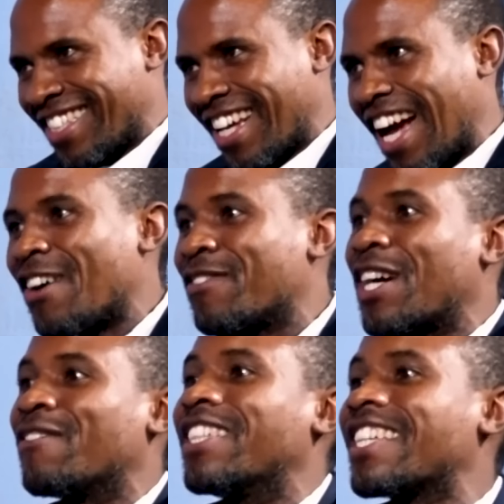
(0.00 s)
after
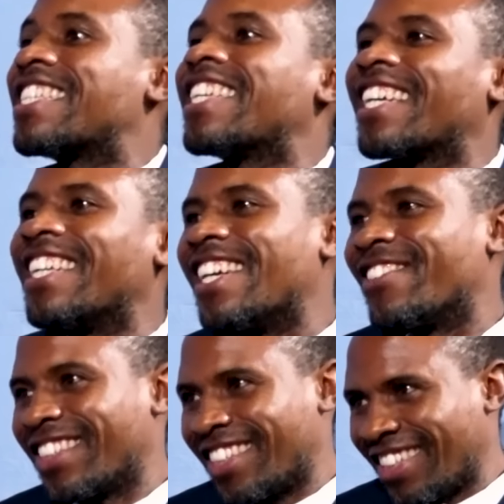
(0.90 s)
I've just taken
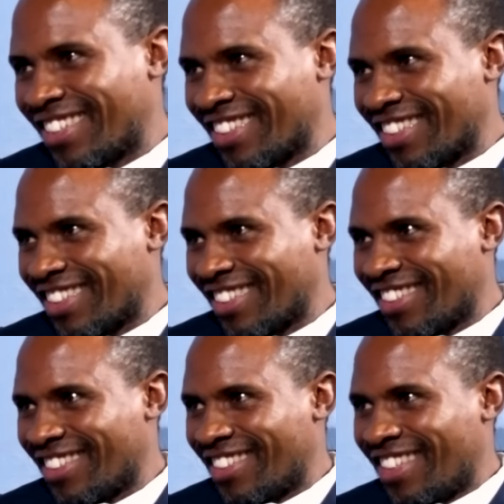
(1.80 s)

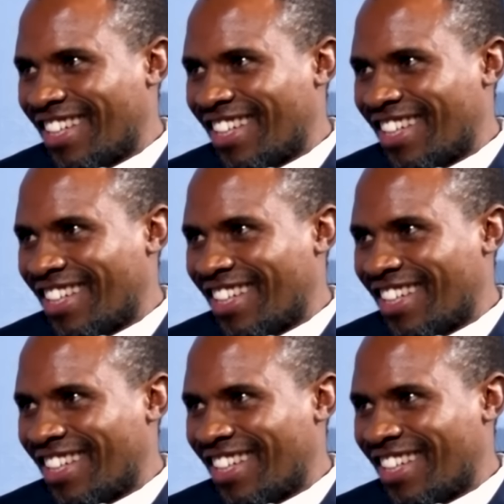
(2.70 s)
everything.